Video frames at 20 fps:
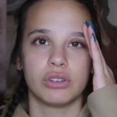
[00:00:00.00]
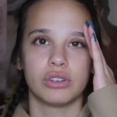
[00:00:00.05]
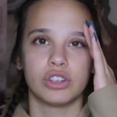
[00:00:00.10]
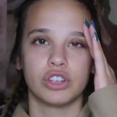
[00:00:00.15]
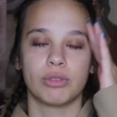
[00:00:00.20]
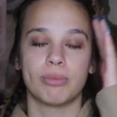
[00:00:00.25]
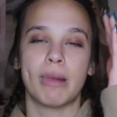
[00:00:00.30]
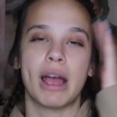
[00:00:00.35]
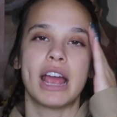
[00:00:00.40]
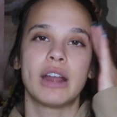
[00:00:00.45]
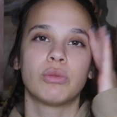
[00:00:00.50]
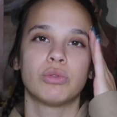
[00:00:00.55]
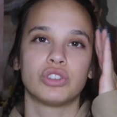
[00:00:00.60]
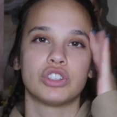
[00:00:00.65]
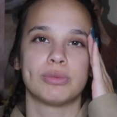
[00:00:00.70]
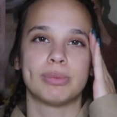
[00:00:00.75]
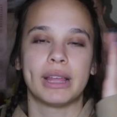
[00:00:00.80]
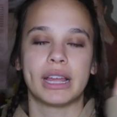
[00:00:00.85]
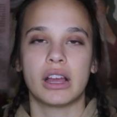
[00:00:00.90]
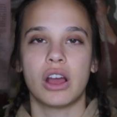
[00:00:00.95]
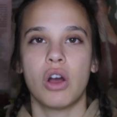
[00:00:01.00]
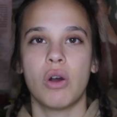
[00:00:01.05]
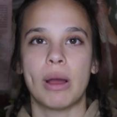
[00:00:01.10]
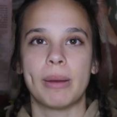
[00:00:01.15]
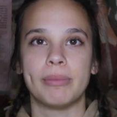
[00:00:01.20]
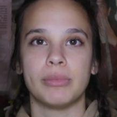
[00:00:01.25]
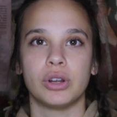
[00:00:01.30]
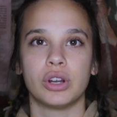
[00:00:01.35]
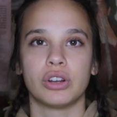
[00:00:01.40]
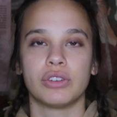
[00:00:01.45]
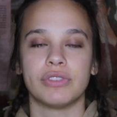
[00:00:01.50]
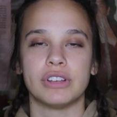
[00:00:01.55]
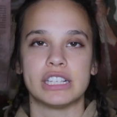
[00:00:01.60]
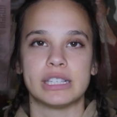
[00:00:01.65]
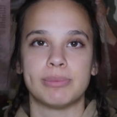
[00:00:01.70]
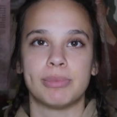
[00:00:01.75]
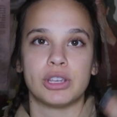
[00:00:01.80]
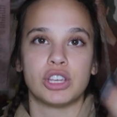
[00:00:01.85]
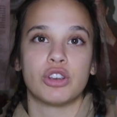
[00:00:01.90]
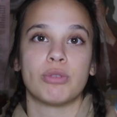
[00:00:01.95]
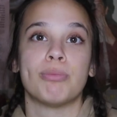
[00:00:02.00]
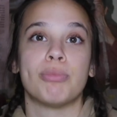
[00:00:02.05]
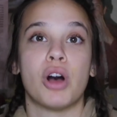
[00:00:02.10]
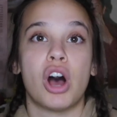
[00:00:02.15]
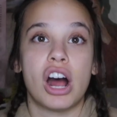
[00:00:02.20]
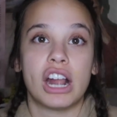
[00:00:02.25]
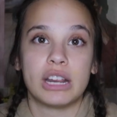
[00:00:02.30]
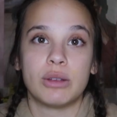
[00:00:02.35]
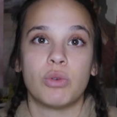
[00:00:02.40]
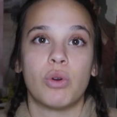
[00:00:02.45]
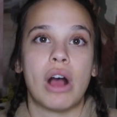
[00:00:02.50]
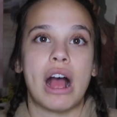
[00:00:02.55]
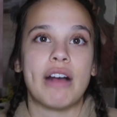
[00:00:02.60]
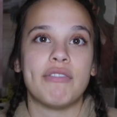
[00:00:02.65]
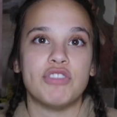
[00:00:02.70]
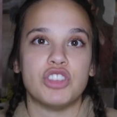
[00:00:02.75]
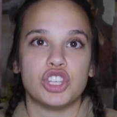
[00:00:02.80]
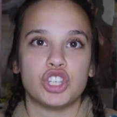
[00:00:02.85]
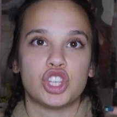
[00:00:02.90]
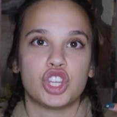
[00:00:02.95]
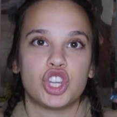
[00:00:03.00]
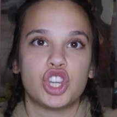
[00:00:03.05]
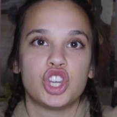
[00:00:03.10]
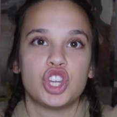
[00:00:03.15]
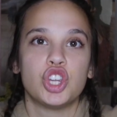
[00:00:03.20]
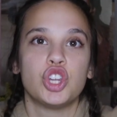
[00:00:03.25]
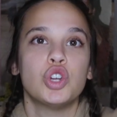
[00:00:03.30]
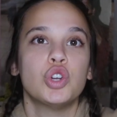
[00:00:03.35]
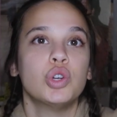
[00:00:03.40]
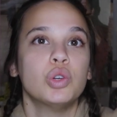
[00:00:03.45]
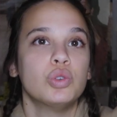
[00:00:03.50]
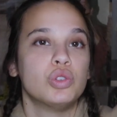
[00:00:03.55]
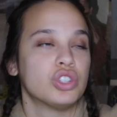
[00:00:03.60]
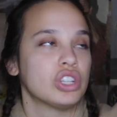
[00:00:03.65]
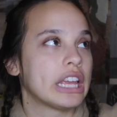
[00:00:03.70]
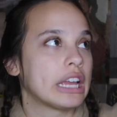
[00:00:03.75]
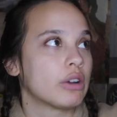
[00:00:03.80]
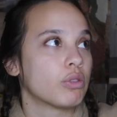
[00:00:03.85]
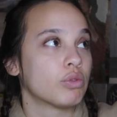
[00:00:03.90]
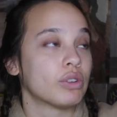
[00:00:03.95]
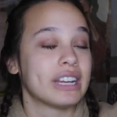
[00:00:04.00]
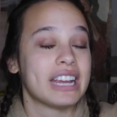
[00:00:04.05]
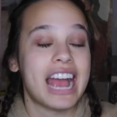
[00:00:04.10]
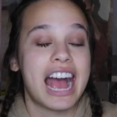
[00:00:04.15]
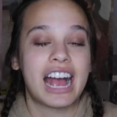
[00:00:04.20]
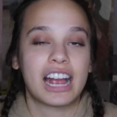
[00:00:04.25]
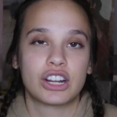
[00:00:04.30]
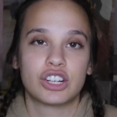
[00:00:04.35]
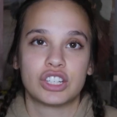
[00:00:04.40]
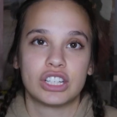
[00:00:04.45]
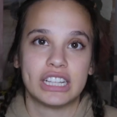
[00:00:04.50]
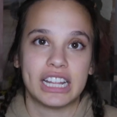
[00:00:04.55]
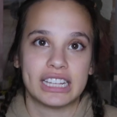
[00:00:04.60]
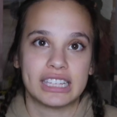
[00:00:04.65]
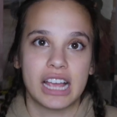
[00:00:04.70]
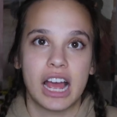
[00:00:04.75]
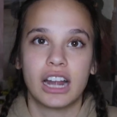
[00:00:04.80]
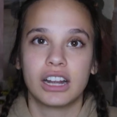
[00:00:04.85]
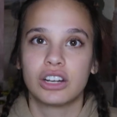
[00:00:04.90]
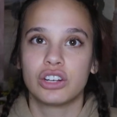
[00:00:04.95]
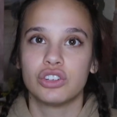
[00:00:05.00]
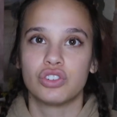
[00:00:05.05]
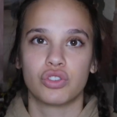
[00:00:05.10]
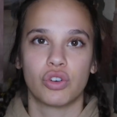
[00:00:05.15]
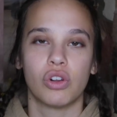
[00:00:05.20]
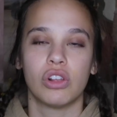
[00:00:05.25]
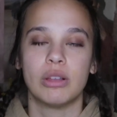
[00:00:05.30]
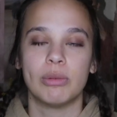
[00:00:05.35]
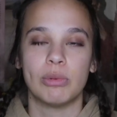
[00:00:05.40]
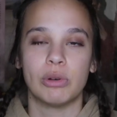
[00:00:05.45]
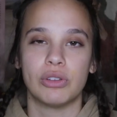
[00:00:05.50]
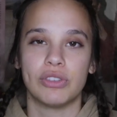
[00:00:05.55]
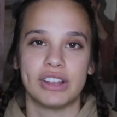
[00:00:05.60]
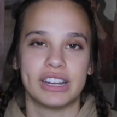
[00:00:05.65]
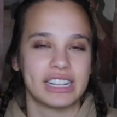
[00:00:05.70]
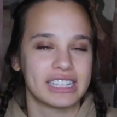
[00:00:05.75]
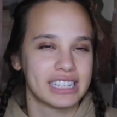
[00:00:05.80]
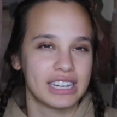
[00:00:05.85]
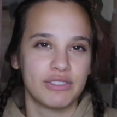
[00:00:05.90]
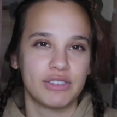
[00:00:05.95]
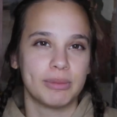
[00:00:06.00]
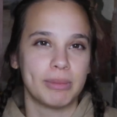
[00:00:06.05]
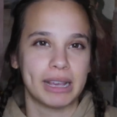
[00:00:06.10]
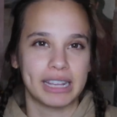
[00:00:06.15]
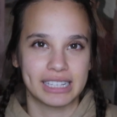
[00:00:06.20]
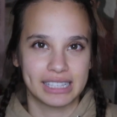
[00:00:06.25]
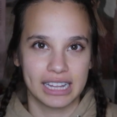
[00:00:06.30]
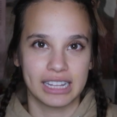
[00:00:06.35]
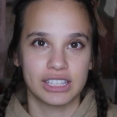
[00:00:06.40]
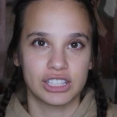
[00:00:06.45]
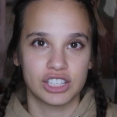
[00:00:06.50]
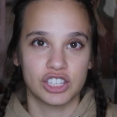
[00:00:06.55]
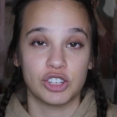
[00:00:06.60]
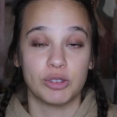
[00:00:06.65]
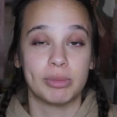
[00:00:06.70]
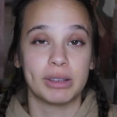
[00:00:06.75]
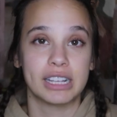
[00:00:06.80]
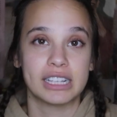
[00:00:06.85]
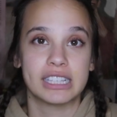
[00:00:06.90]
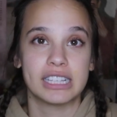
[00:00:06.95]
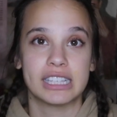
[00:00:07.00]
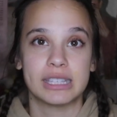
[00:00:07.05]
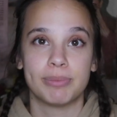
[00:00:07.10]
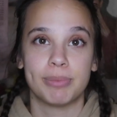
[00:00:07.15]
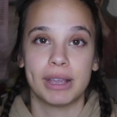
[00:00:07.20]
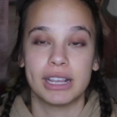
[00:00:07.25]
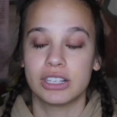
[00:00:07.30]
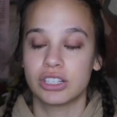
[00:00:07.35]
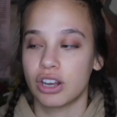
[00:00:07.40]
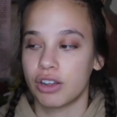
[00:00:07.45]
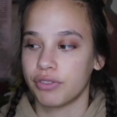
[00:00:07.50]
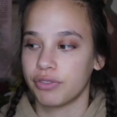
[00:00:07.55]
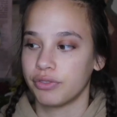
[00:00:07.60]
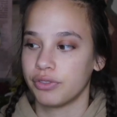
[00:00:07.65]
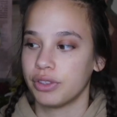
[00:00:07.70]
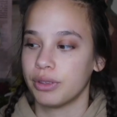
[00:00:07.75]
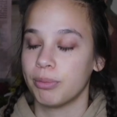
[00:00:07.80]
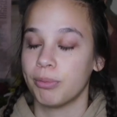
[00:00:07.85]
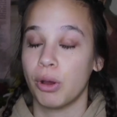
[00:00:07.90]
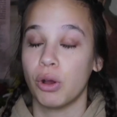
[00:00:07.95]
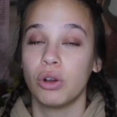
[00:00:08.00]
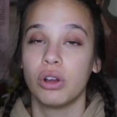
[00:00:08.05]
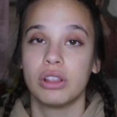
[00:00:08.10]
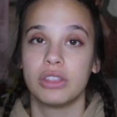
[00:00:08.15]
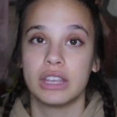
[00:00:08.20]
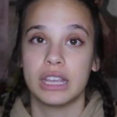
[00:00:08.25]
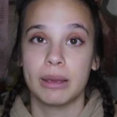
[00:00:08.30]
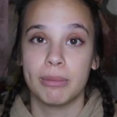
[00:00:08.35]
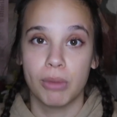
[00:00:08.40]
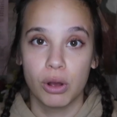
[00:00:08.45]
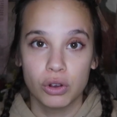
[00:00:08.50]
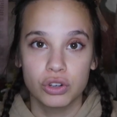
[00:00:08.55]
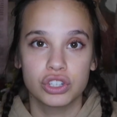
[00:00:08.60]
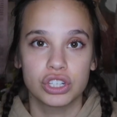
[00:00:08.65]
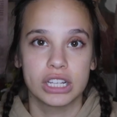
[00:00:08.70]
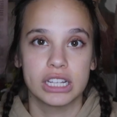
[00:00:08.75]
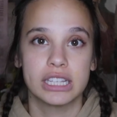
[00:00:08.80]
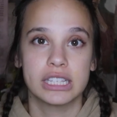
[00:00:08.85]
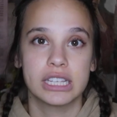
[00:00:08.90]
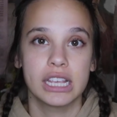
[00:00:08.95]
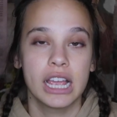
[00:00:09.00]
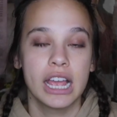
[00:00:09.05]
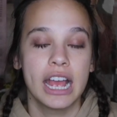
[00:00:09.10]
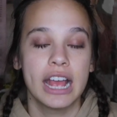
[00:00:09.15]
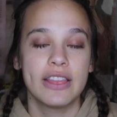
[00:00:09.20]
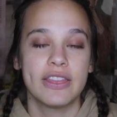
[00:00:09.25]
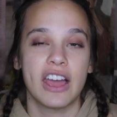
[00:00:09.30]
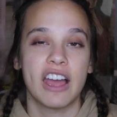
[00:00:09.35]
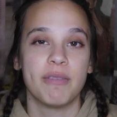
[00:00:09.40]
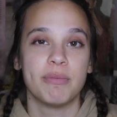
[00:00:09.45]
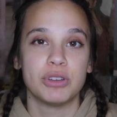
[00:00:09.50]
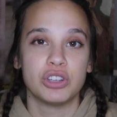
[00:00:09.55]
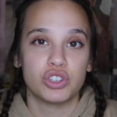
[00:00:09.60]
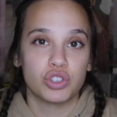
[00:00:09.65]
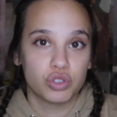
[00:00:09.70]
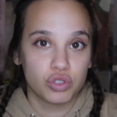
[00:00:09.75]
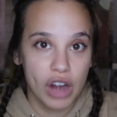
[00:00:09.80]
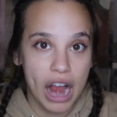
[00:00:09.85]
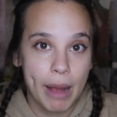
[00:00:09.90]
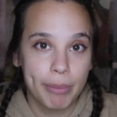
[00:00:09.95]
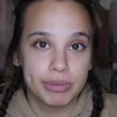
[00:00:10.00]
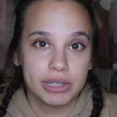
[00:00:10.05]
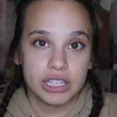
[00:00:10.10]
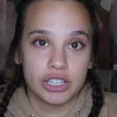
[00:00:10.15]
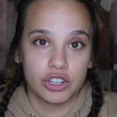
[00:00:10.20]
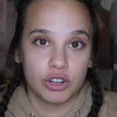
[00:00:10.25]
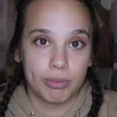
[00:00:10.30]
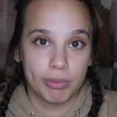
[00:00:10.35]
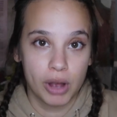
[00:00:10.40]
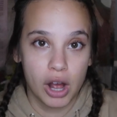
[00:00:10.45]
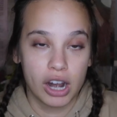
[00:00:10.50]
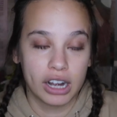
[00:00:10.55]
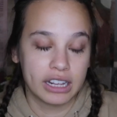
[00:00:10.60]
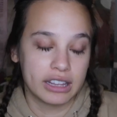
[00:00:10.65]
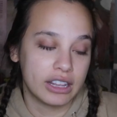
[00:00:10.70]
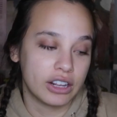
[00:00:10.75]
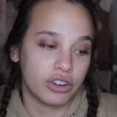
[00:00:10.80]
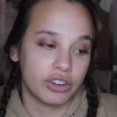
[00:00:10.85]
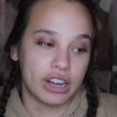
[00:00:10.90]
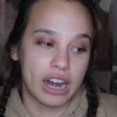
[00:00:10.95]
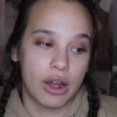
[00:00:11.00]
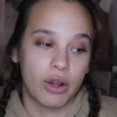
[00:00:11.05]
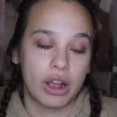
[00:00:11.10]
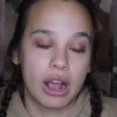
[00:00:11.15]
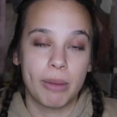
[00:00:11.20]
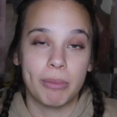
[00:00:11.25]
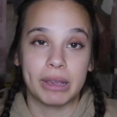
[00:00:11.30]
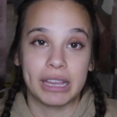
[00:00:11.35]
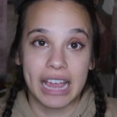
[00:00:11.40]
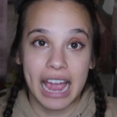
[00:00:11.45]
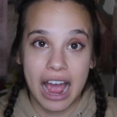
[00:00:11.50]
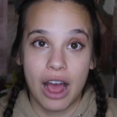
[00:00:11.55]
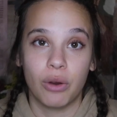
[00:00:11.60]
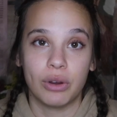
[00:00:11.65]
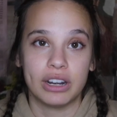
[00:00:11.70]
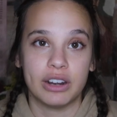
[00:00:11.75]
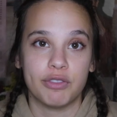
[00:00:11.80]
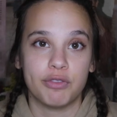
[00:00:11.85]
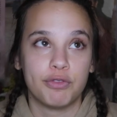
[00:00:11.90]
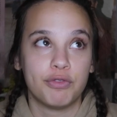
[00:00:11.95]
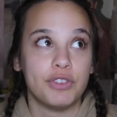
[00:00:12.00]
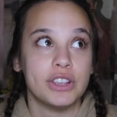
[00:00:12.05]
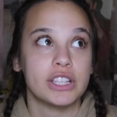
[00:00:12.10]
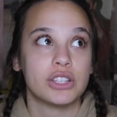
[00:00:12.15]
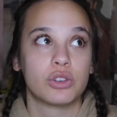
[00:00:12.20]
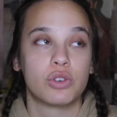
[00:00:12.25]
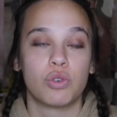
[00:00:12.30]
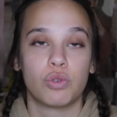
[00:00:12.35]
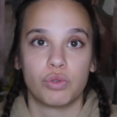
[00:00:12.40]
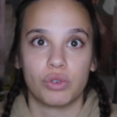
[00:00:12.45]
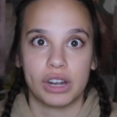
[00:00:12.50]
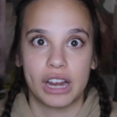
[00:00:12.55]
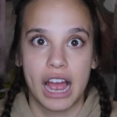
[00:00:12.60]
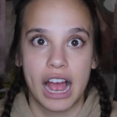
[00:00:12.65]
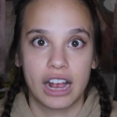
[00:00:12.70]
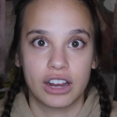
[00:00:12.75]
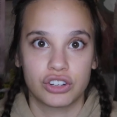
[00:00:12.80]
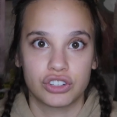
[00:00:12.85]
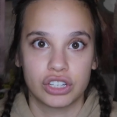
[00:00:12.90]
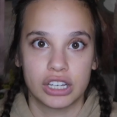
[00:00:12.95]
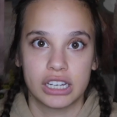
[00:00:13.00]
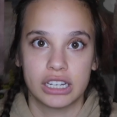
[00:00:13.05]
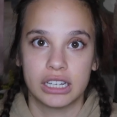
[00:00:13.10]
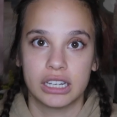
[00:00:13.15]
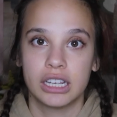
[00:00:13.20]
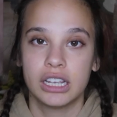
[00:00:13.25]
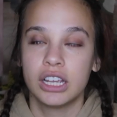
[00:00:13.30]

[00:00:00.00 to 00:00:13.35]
your mind will just be like, oh, I'm nervous, but your body will have this huge like reaction that's uncontrollable that doesn't even make sense to you because it's based off the the emotions that have been trapped in your body that are now coming out in a physical reaction,